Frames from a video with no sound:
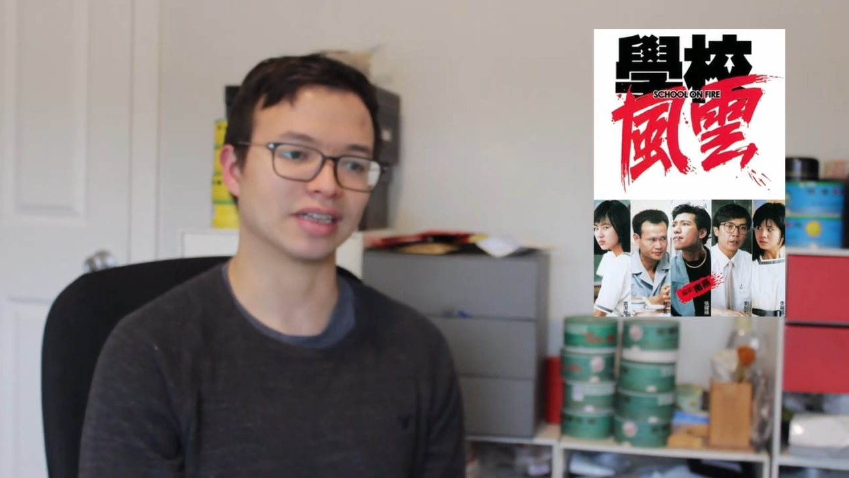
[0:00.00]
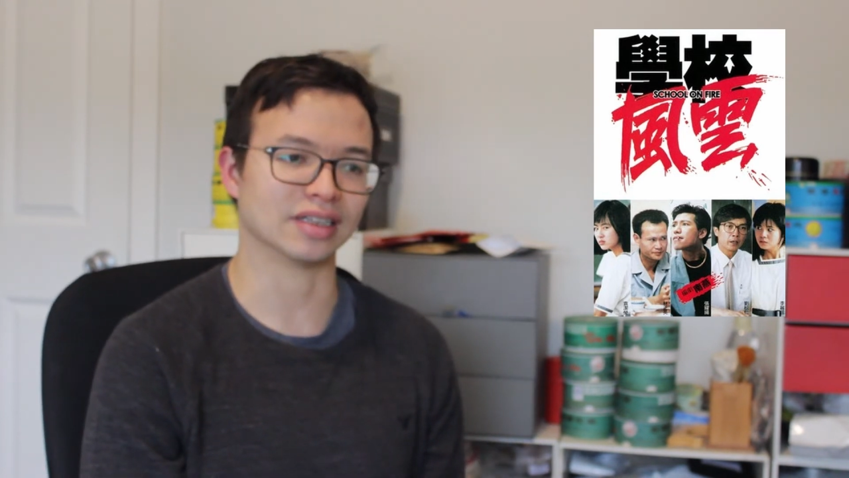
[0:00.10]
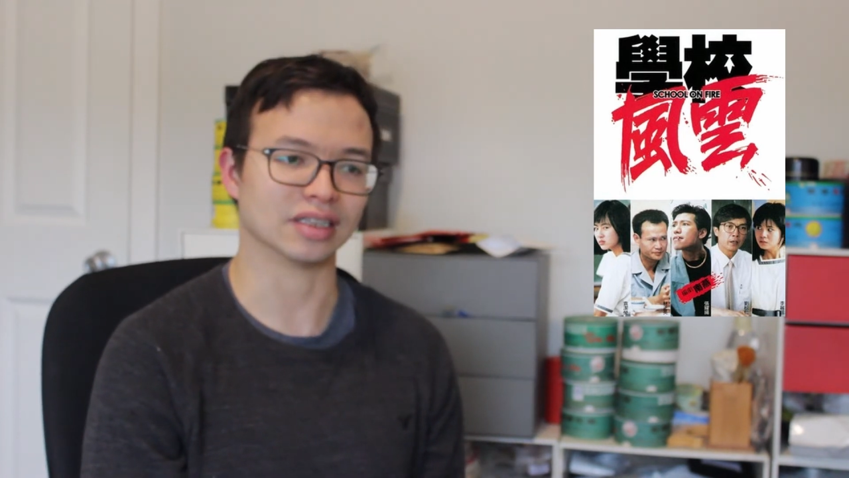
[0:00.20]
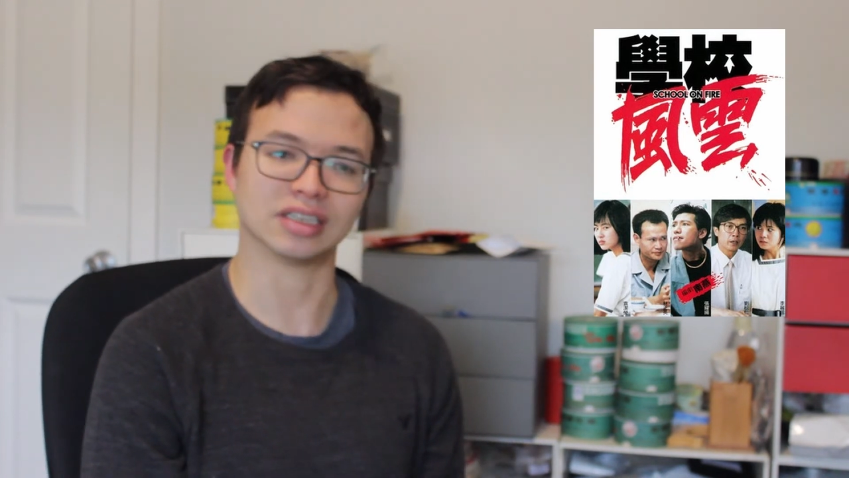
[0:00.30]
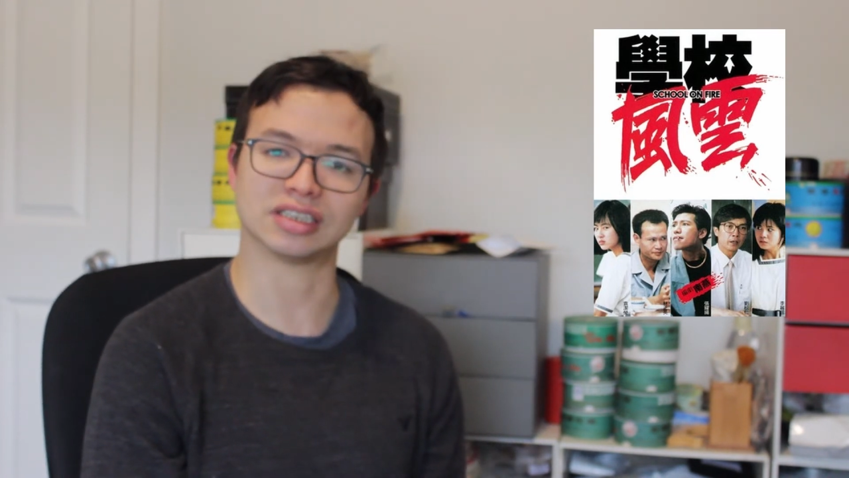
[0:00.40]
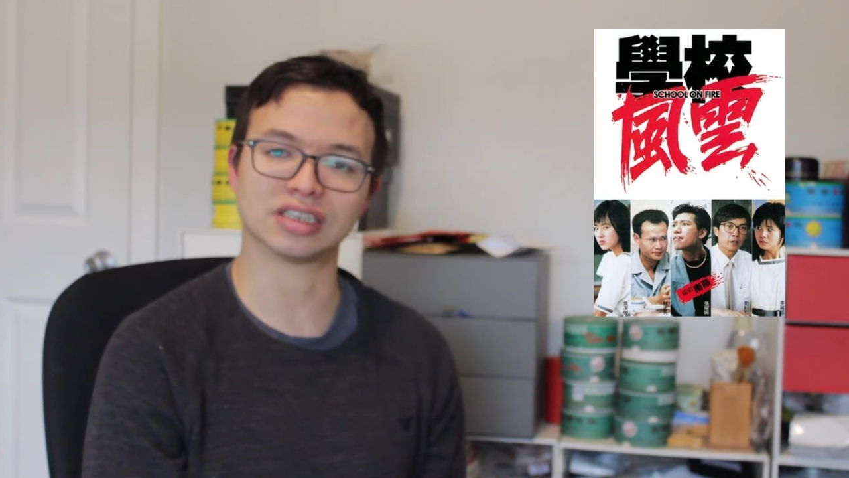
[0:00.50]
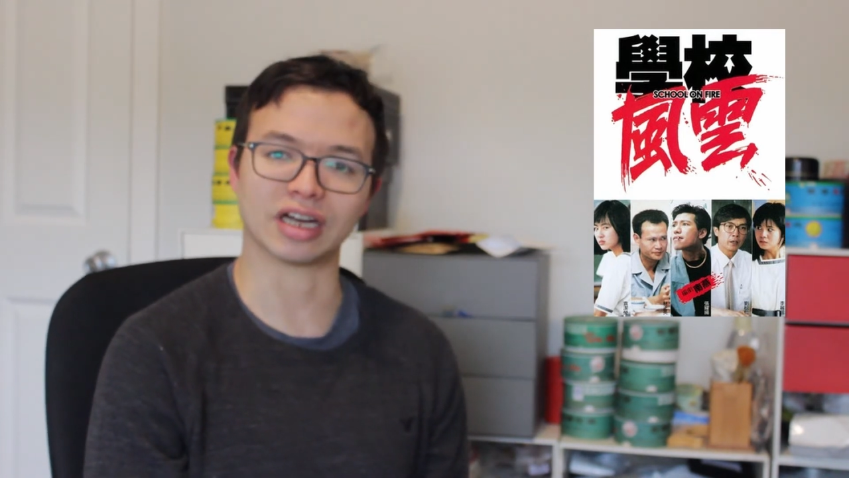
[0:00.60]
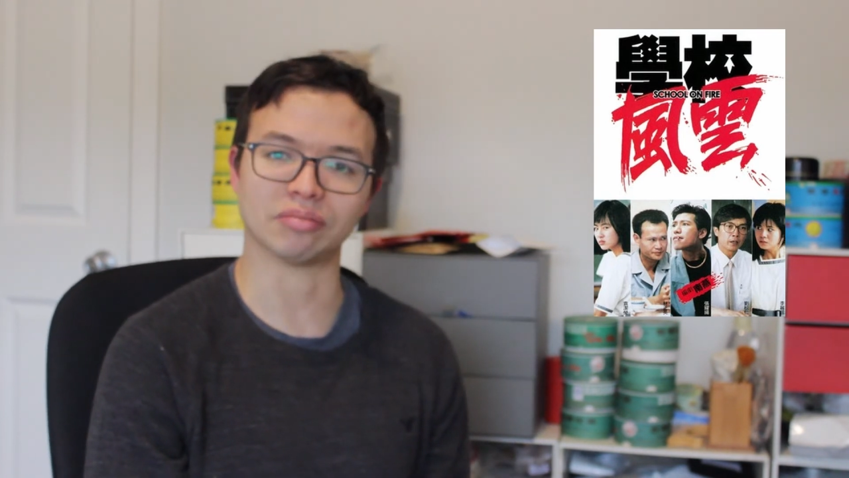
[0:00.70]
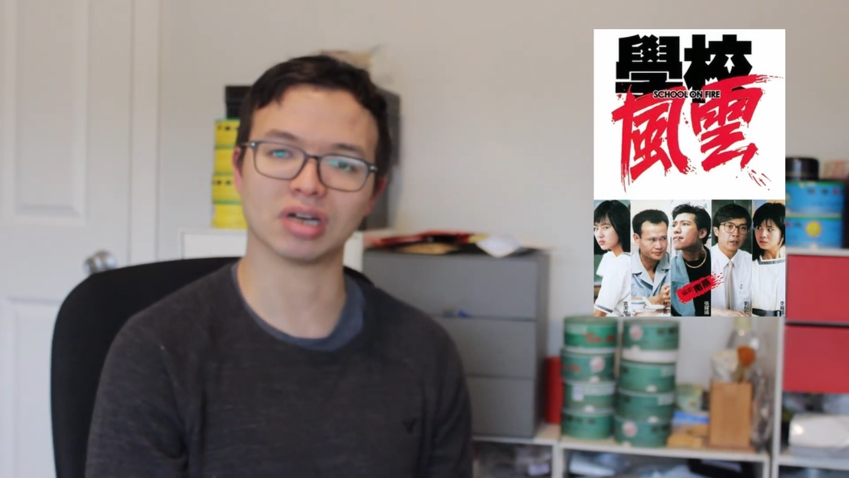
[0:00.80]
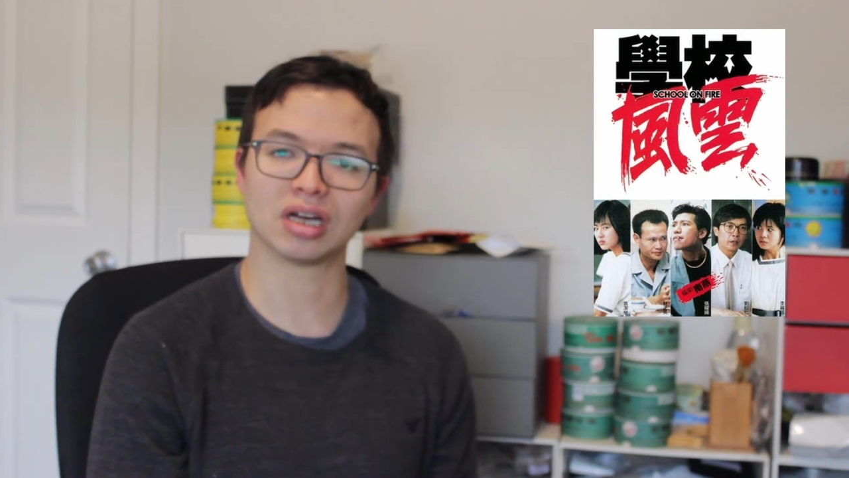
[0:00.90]
in this
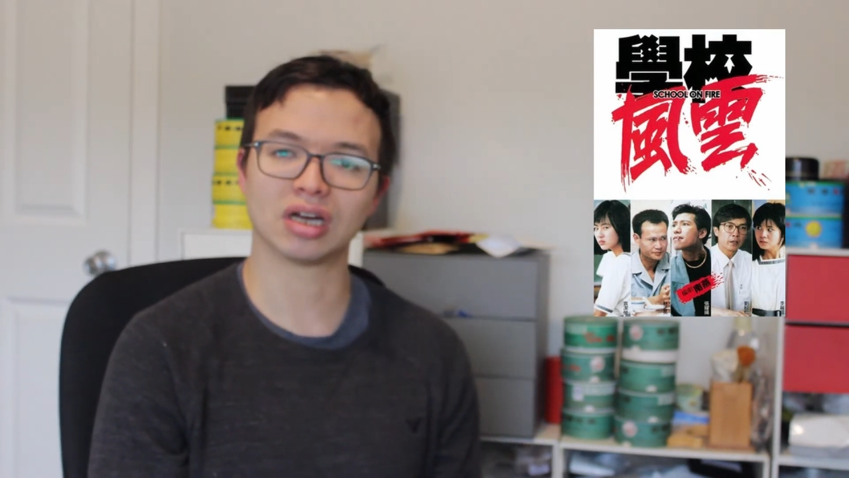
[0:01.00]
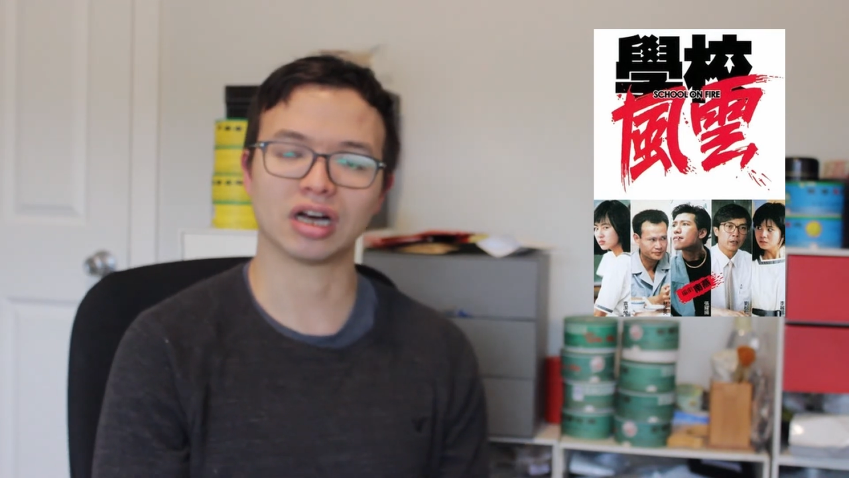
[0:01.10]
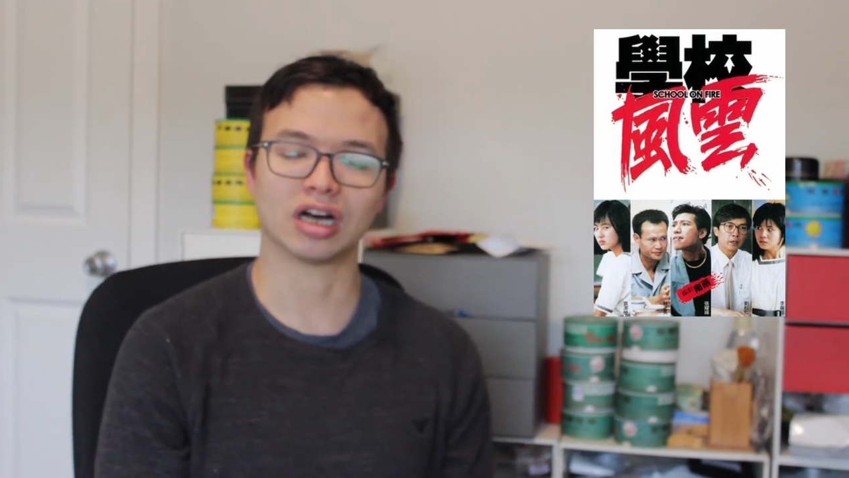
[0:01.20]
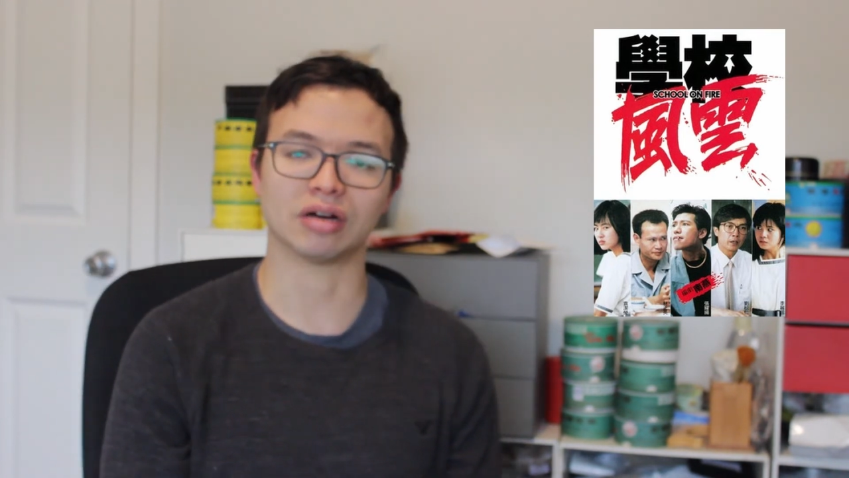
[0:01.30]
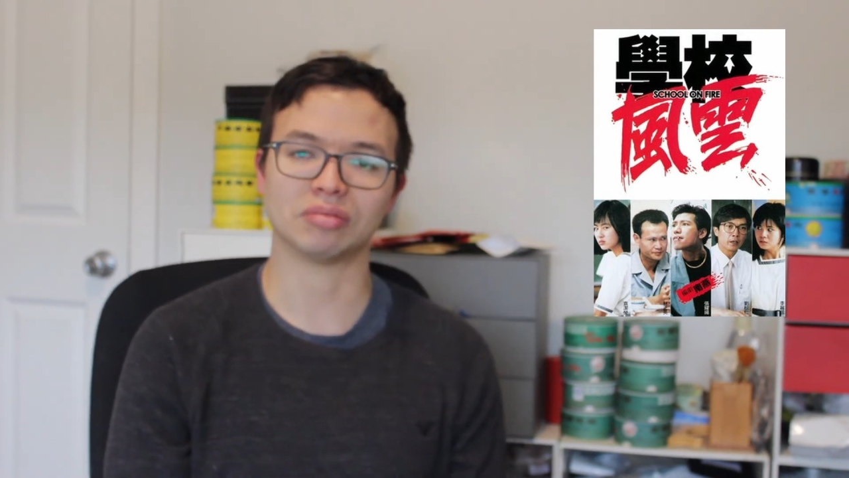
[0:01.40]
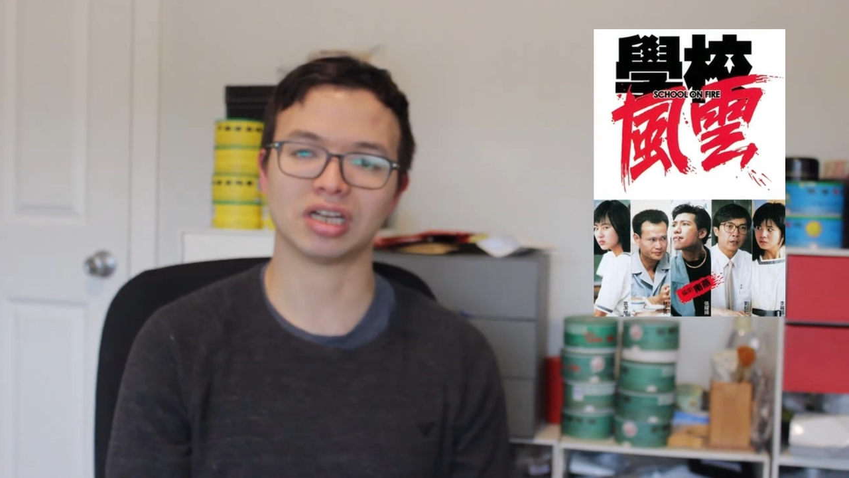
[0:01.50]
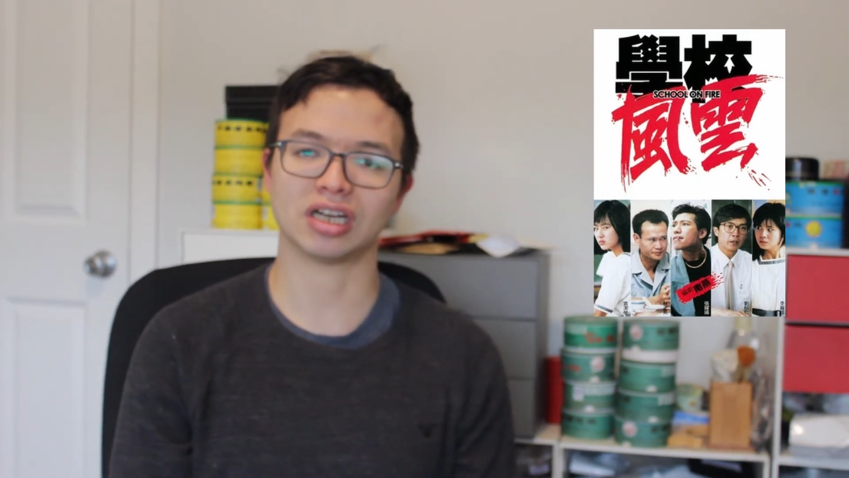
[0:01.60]
time. So